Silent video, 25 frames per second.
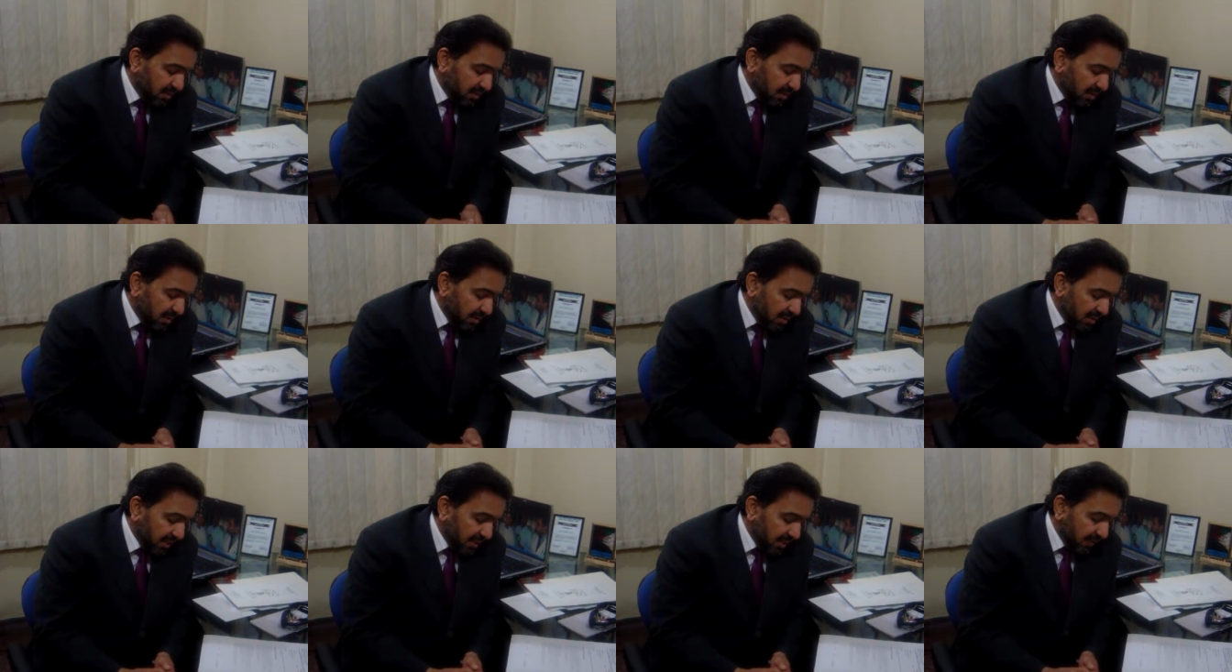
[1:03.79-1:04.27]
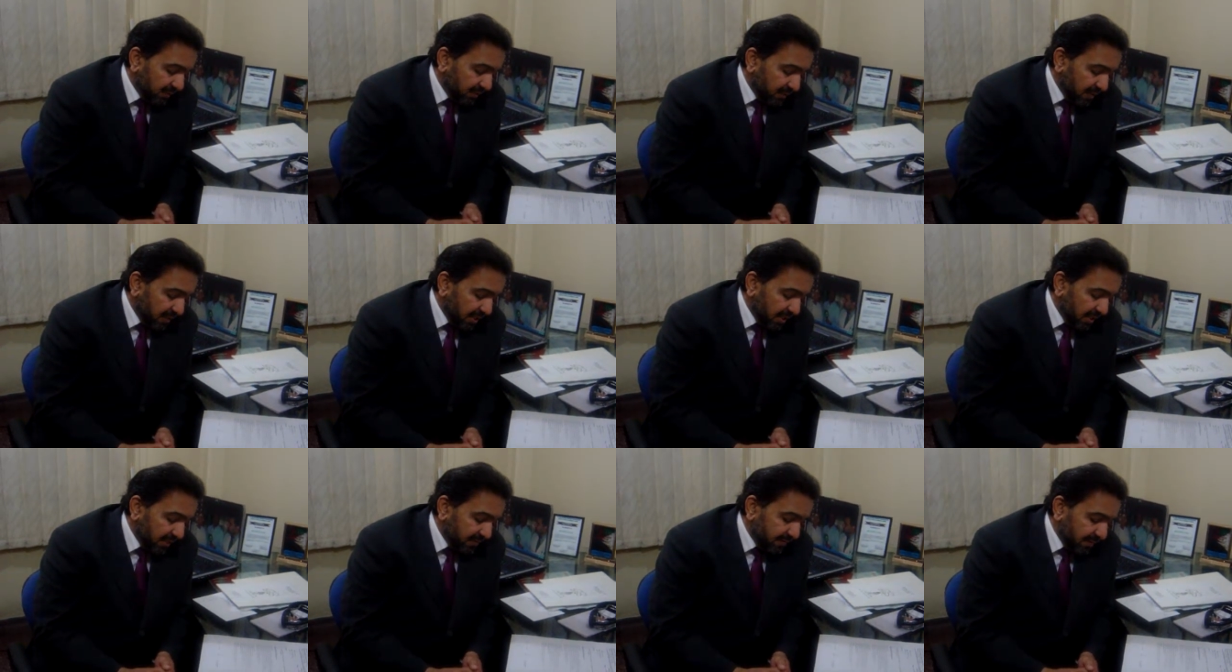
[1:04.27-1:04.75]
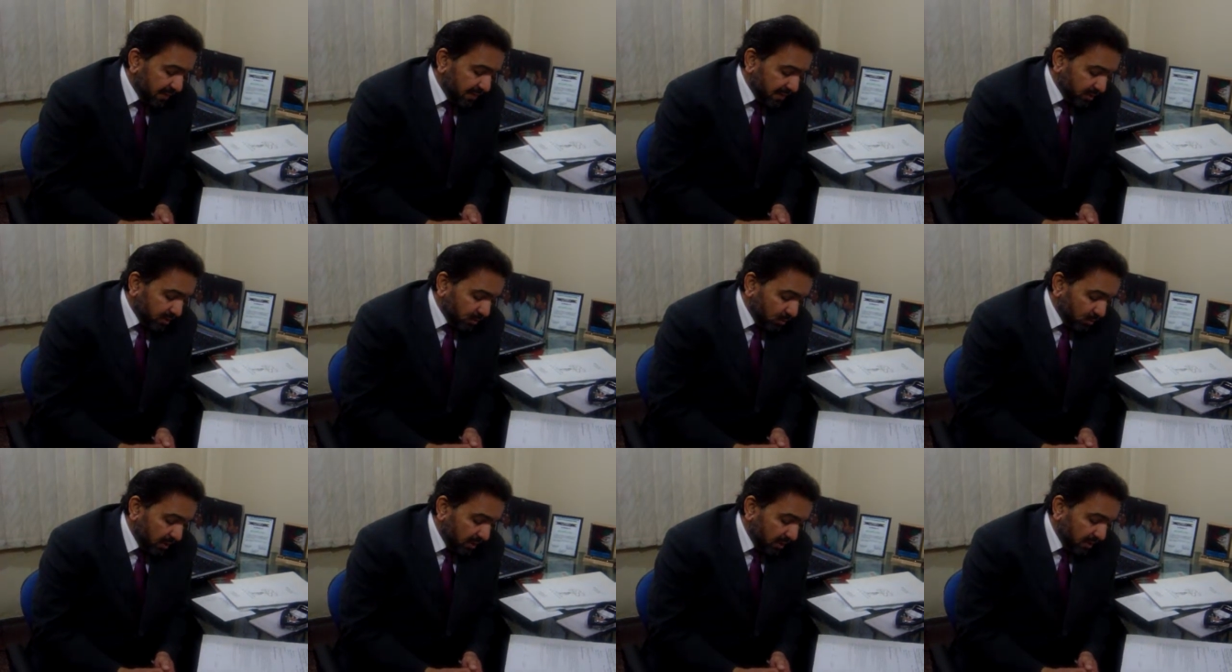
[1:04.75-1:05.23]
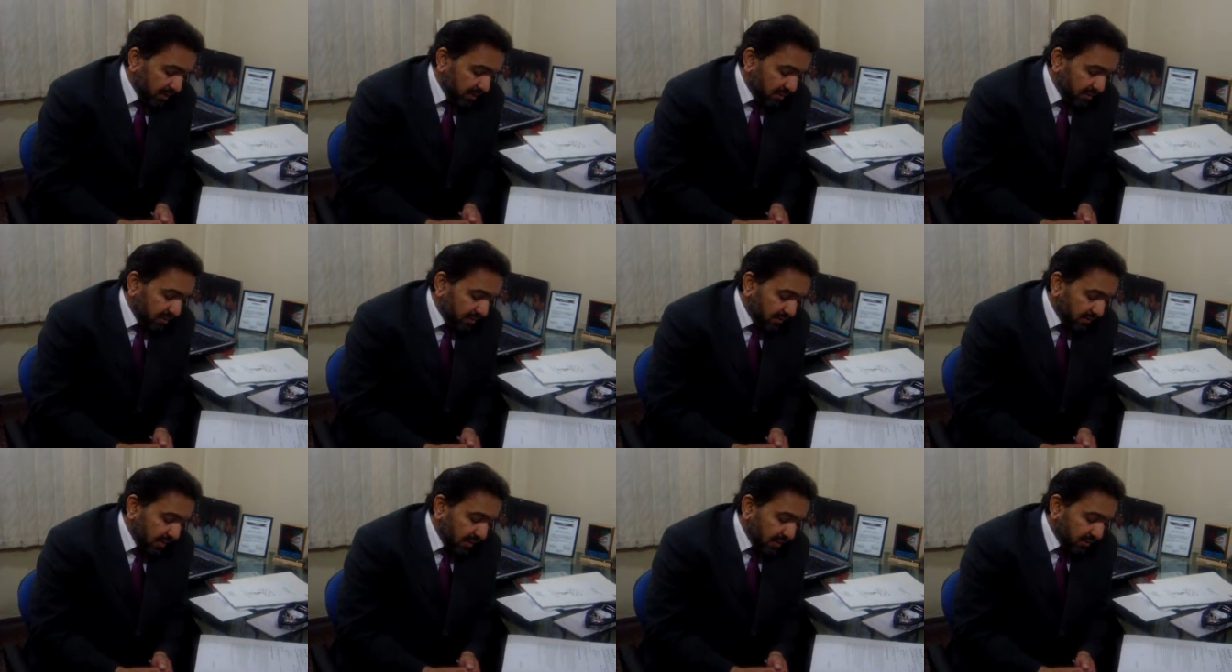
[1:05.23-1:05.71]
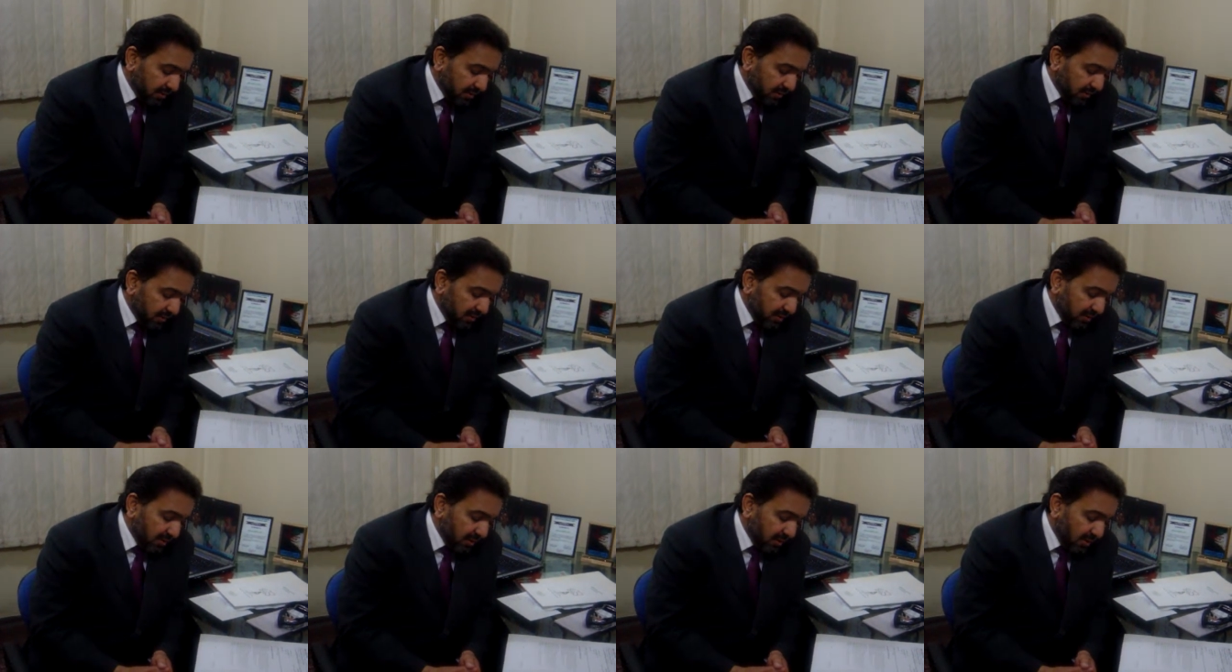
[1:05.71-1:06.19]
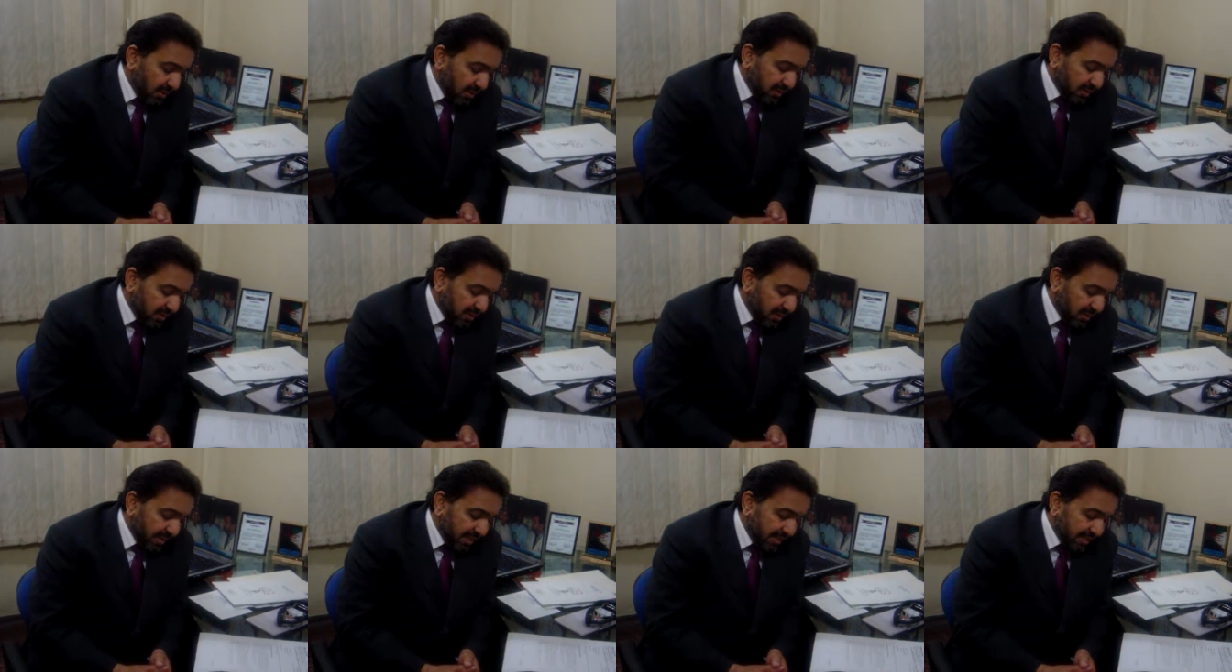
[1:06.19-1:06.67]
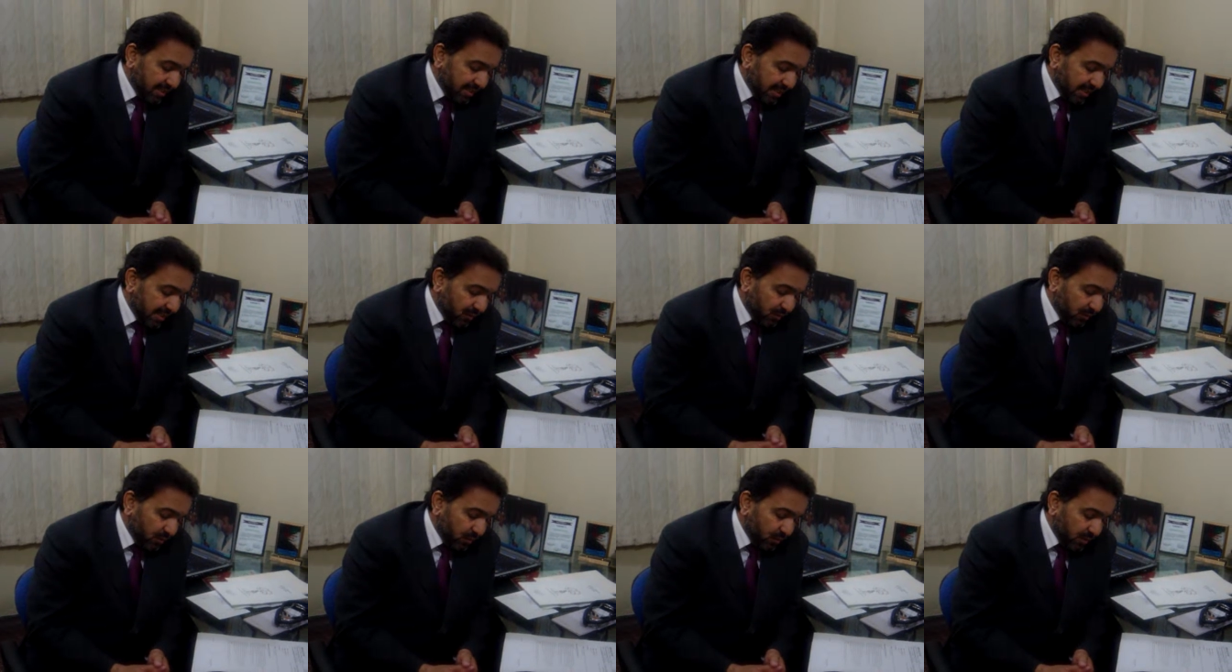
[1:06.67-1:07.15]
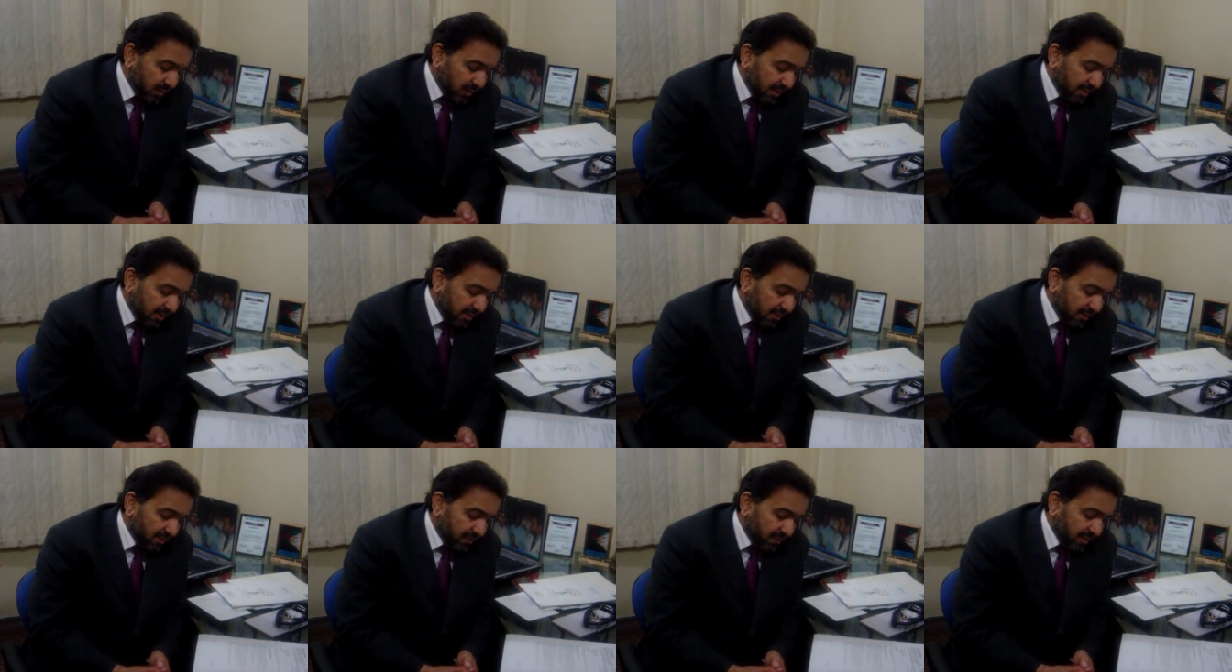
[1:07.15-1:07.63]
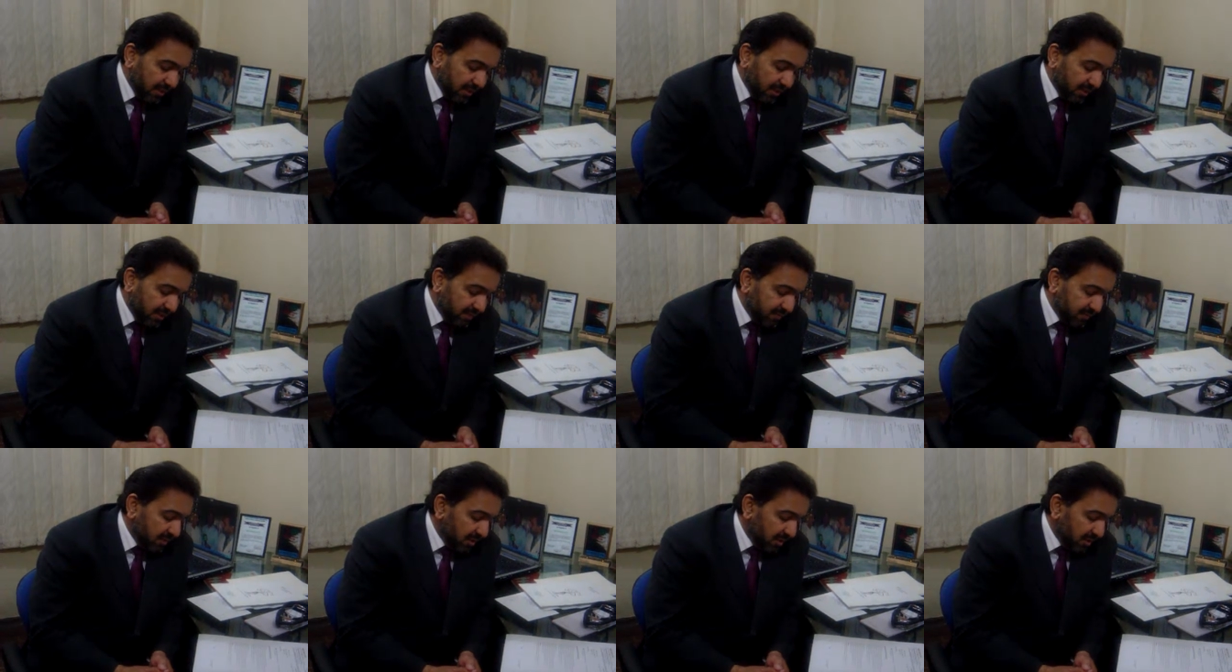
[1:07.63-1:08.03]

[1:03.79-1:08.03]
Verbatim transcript: uh, L5, S1, relatively large at L4 and L5.